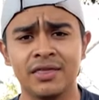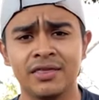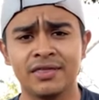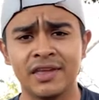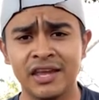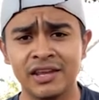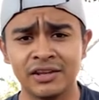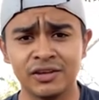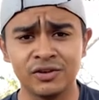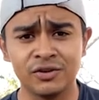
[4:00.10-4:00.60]

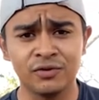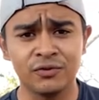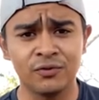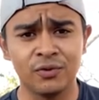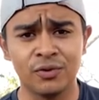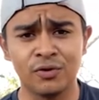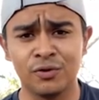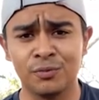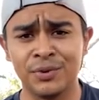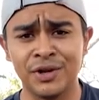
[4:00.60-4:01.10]
thank you
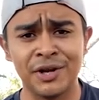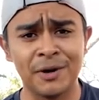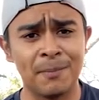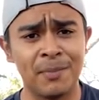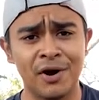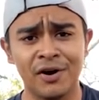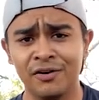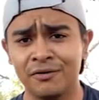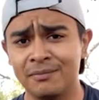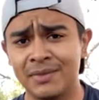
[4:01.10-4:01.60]
for being a
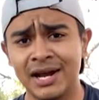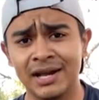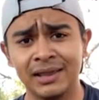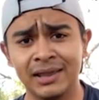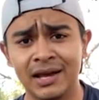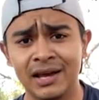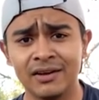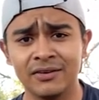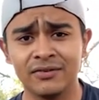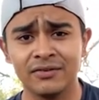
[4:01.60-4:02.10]
part of my
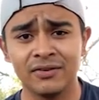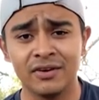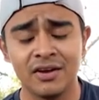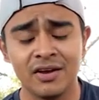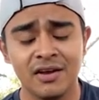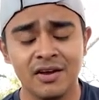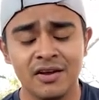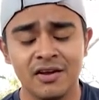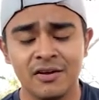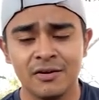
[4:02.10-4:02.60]
life,
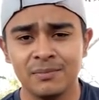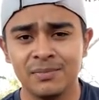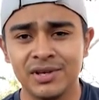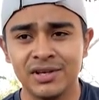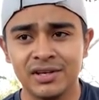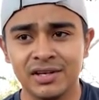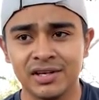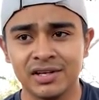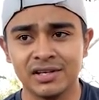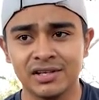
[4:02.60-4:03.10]

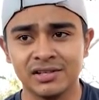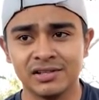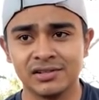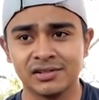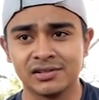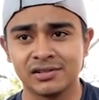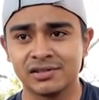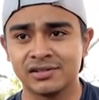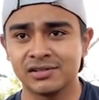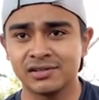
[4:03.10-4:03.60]

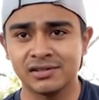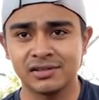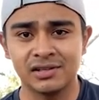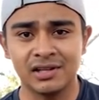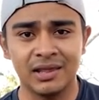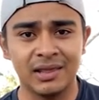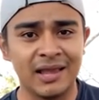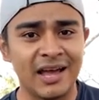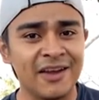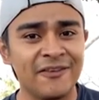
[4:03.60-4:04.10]
because
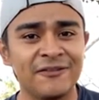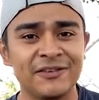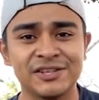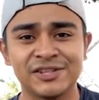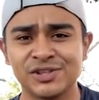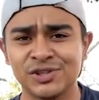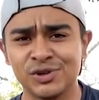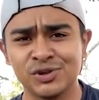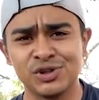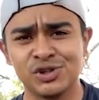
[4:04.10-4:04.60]
life
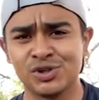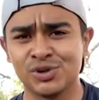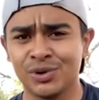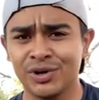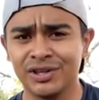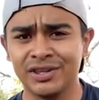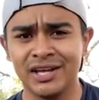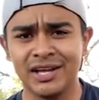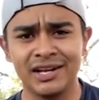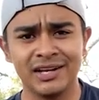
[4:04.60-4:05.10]
is so
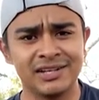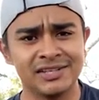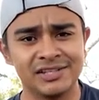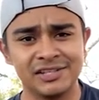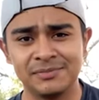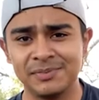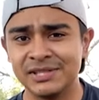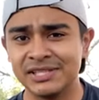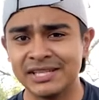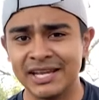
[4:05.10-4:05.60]
short that it can
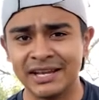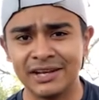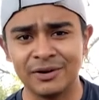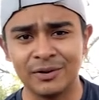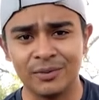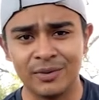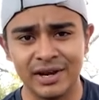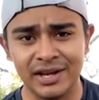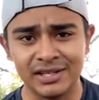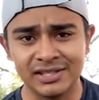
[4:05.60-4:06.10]
just be taken
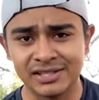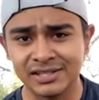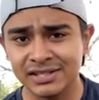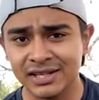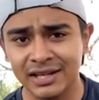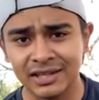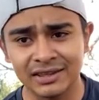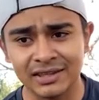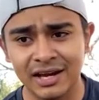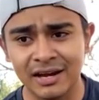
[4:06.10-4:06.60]
away just
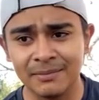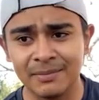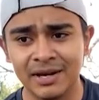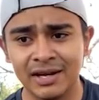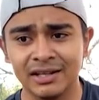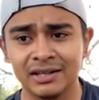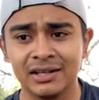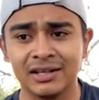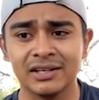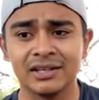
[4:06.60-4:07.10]
like that,
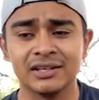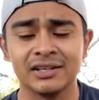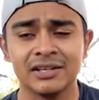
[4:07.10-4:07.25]
man.